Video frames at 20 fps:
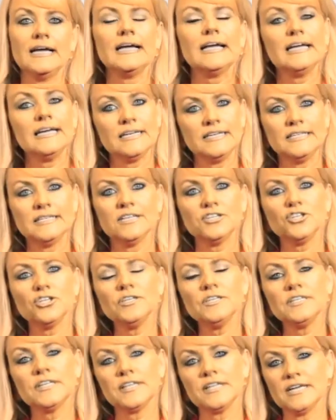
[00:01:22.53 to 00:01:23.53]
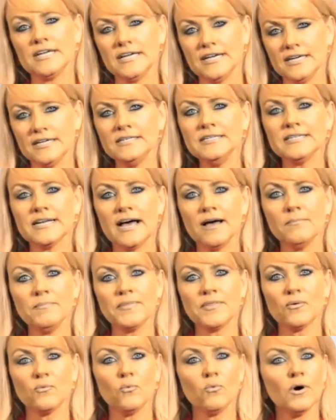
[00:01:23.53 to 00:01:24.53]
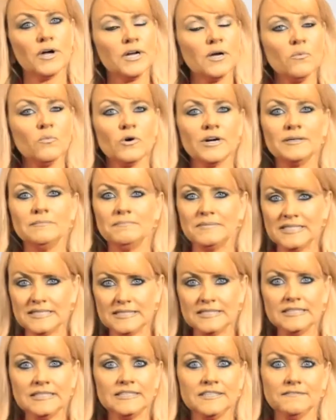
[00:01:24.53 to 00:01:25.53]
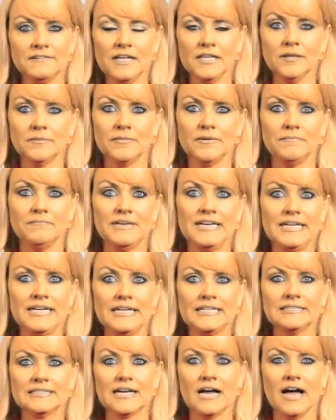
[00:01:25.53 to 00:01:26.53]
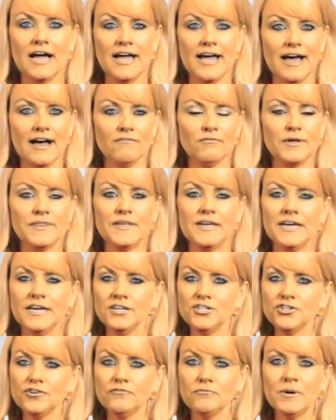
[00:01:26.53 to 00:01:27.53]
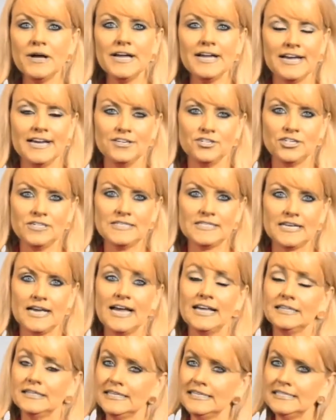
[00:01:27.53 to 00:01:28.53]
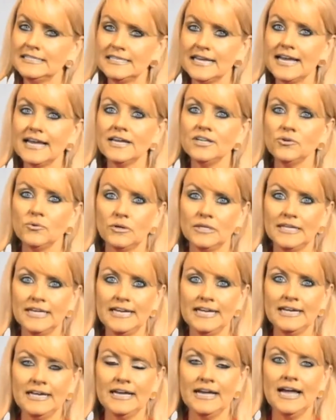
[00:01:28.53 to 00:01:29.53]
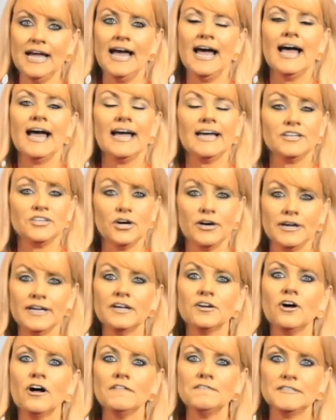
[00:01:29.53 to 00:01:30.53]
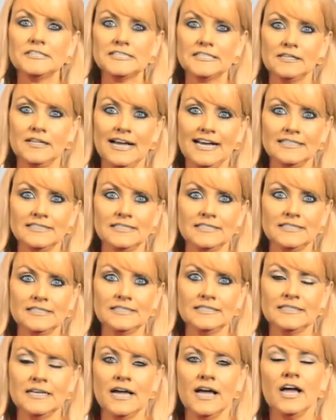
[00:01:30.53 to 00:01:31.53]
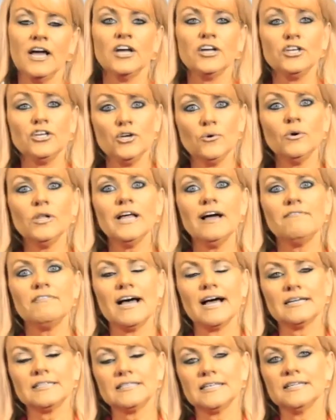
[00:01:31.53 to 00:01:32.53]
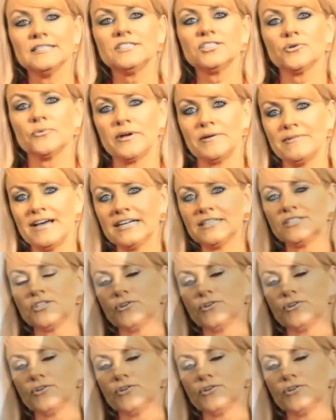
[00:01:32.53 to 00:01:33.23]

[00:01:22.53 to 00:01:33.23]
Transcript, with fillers: In addition to the in-depth, one-on-one business development meetings I have with each of my agents at least annually and our in-office classes, you will have access to REMAX